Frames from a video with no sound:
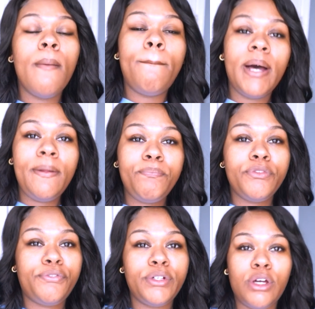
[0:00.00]

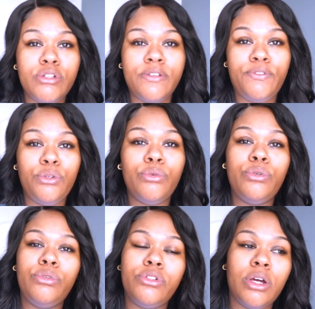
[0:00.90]
But for those of you
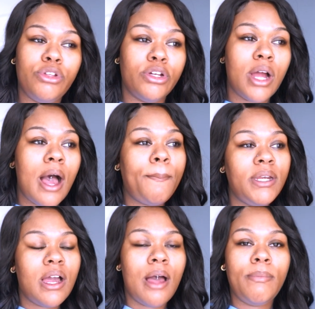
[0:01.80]
who, you know, you're up
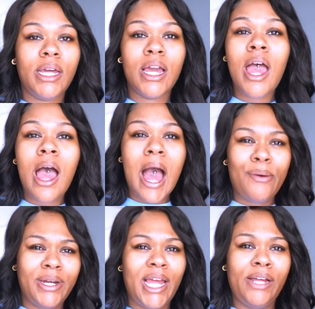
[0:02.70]
and coming,
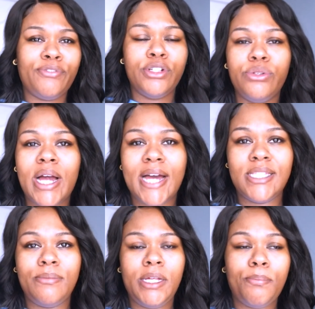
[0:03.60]
I would hate for you
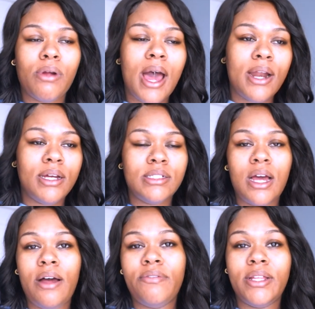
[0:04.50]
guys to be a product
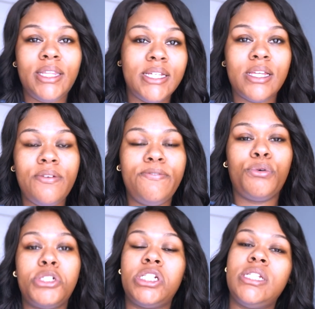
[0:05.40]
of this
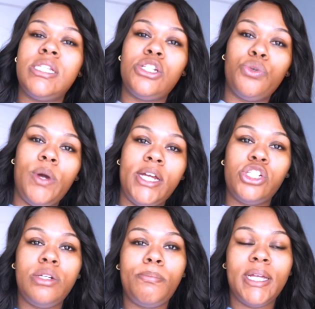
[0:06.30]
unfortunate
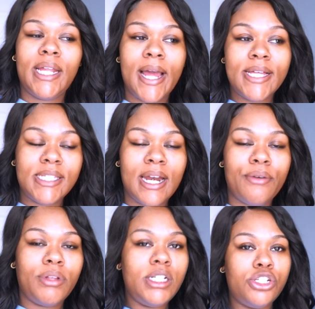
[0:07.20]
situation. But like I said,
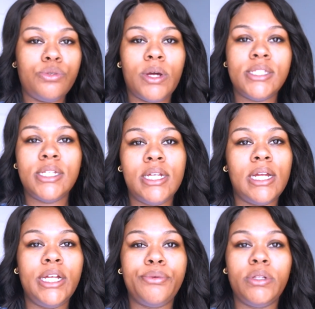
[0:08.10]
I really just wanted to get
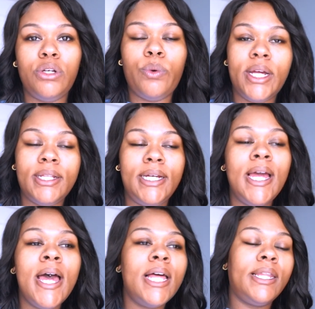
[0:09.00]
on here really quickly,
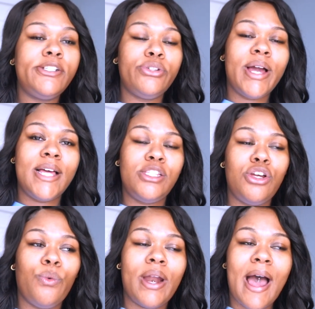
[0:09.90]
let you guys
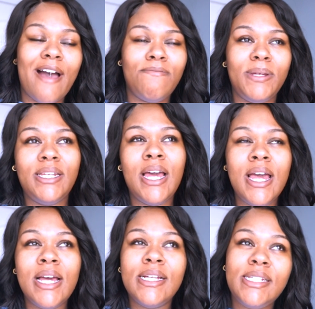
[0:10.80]
know what I've been
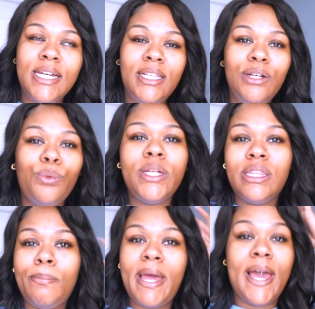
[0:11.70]
dealing
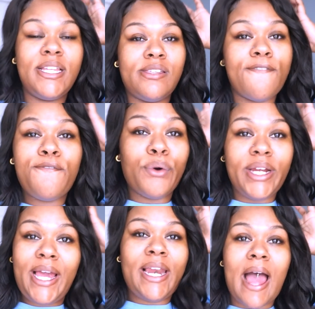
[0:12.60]
with the past
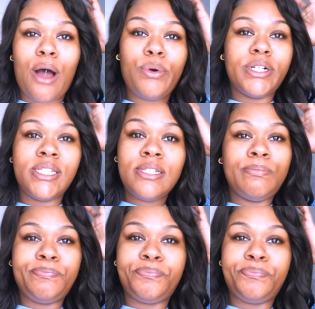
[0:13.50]
48 hours.